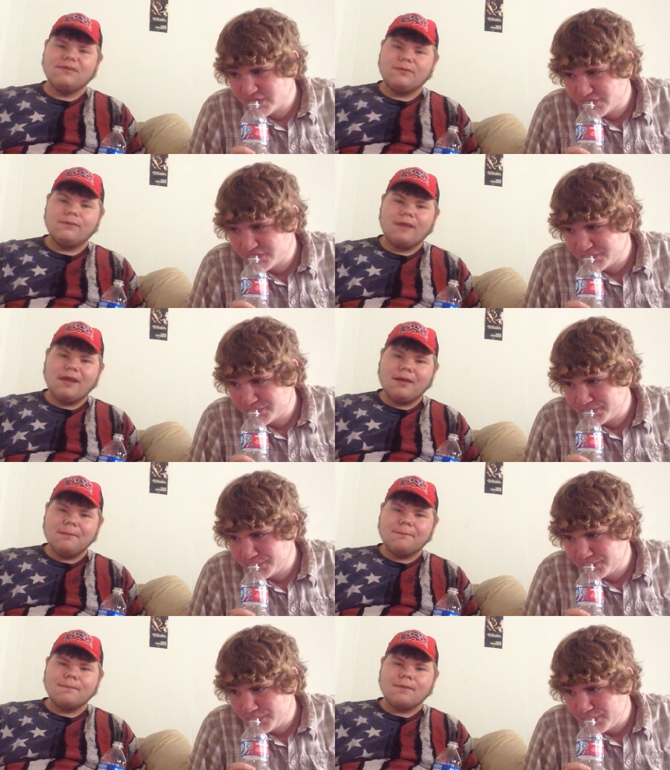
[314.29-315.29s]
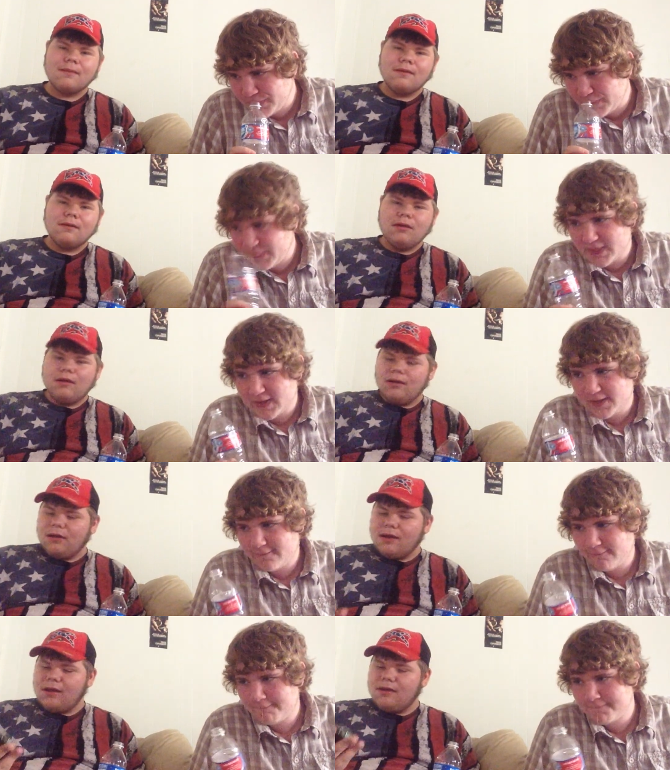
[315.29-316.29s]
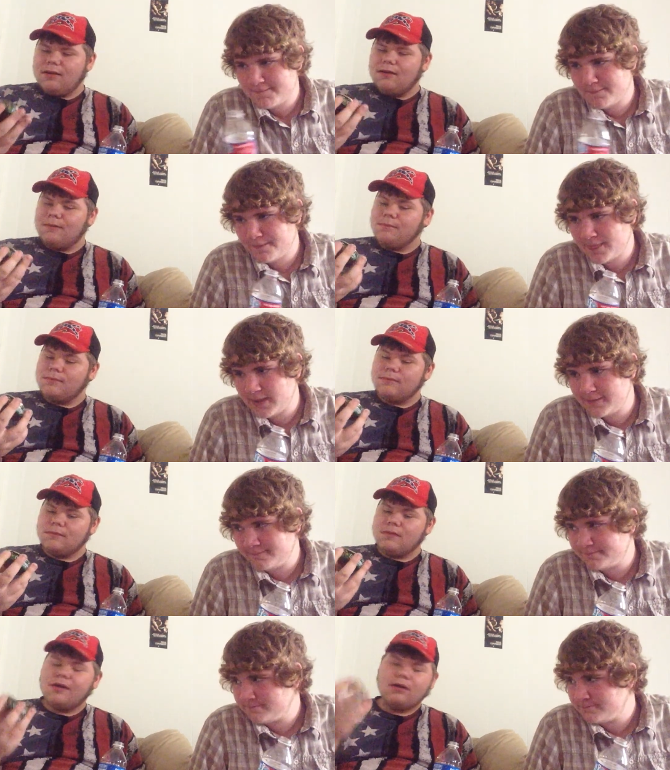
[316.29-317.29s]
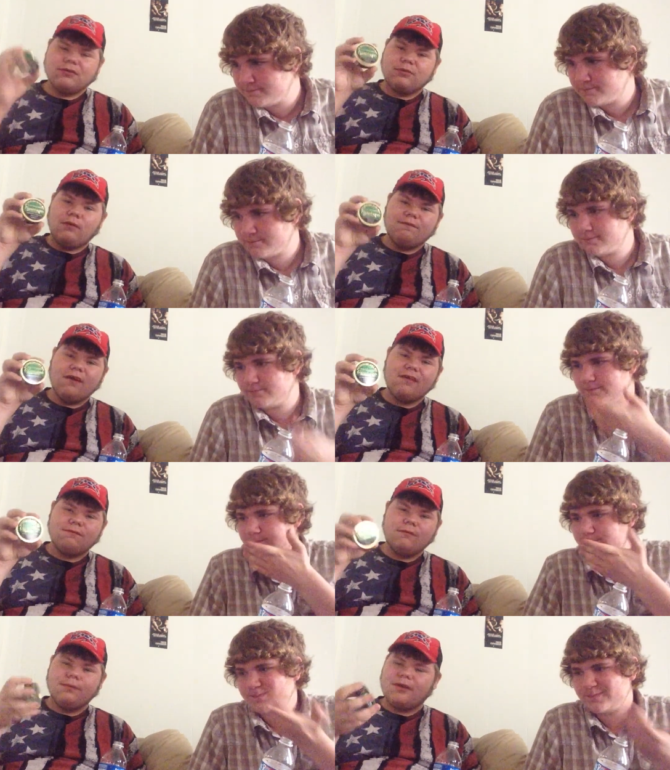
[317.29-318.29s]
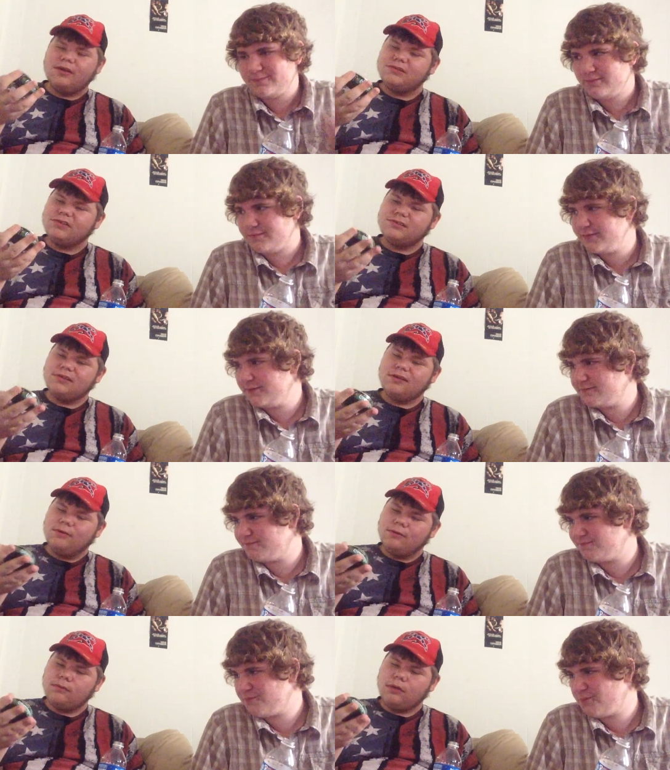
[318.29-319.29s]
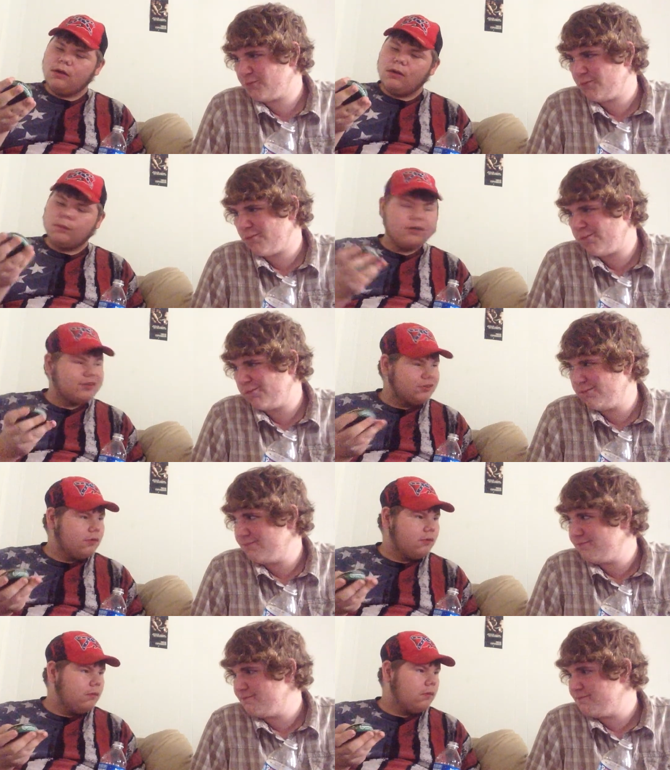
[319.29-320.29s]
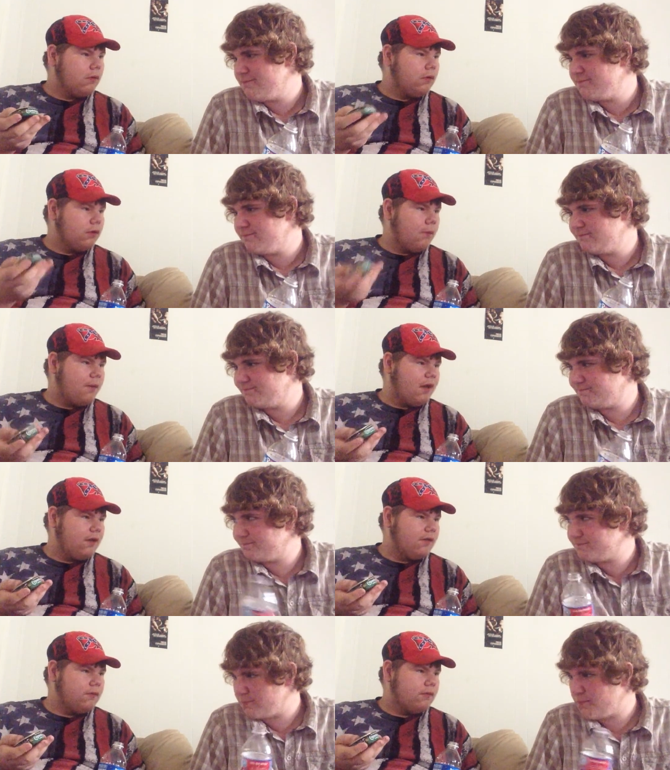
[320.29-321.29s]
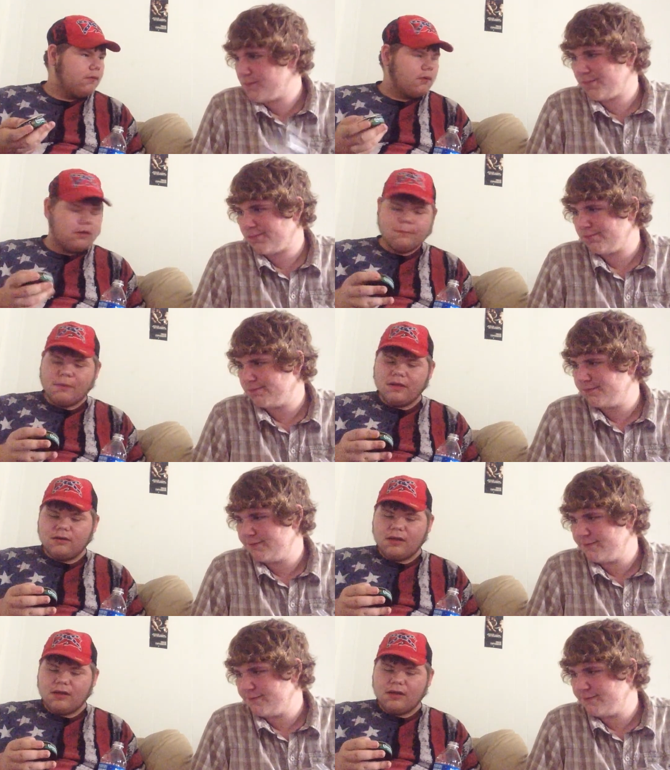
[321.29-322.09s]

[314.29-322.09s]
Speaker 1: his own name, and um, he calls one Old Faithful because it's a original Copenhagen, It made in